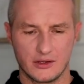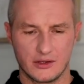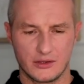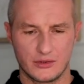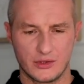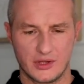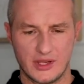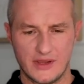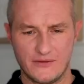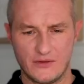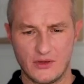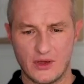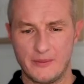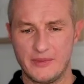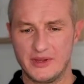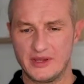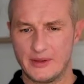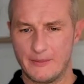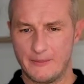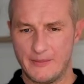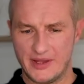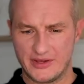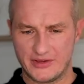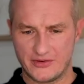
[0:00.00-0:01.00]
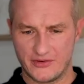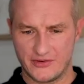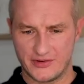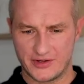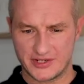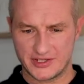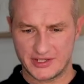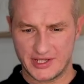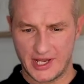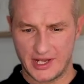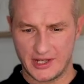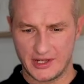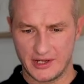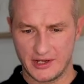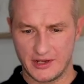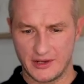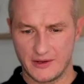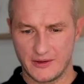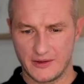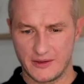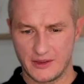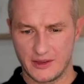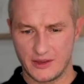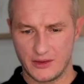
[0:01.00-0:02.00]
To give you a bit better understanding,
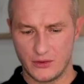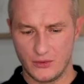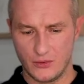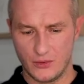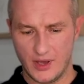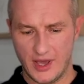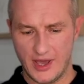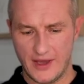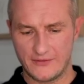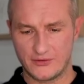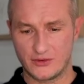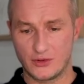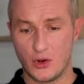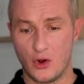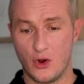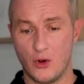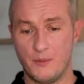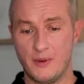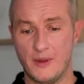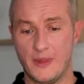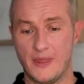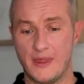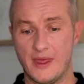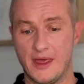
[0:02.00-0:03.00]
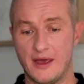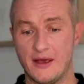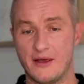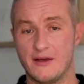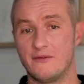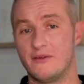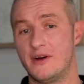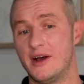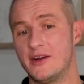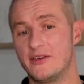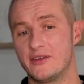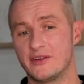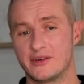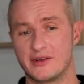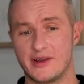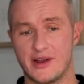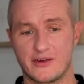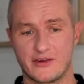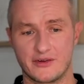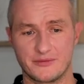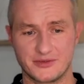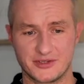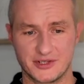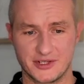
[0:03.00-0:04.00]
you have to open the wiring
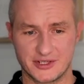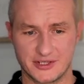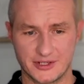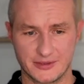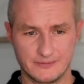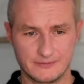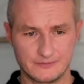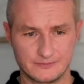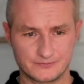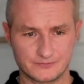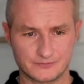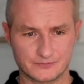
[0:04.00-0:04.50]
diagram system.